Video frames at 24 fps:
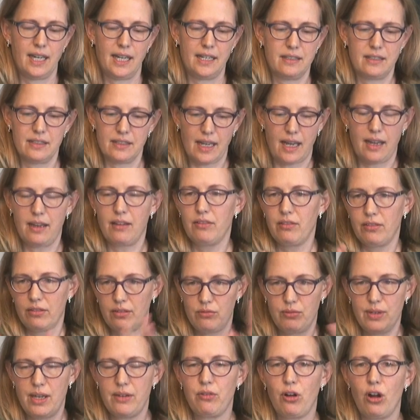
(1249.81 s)
And
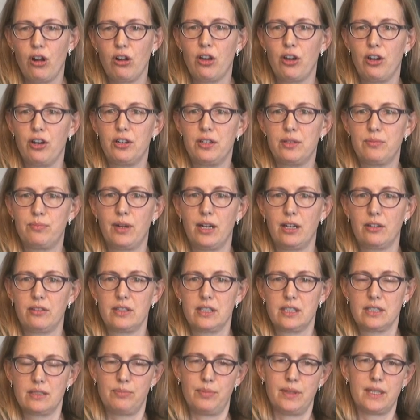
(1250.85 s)
we have all heard
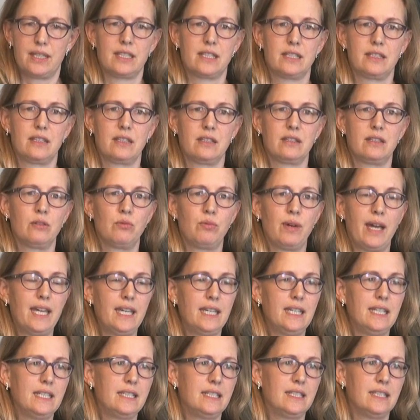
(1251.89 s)
about this, but the
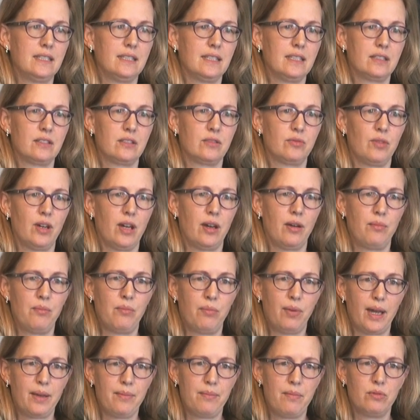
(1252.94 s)
way he did it
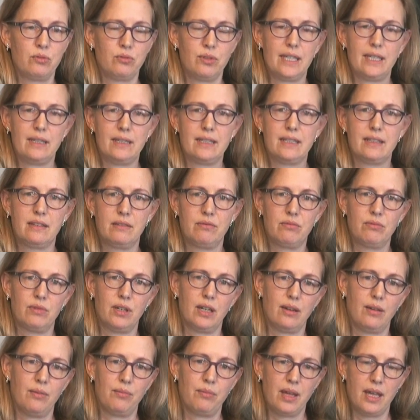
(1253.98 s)
um, by really
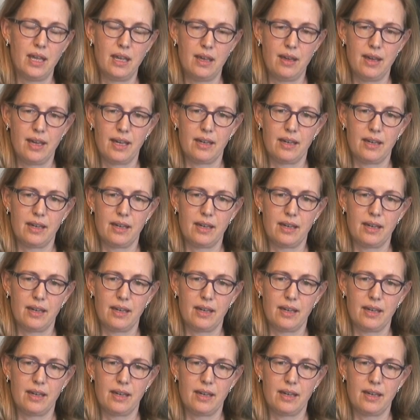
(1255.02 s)
um,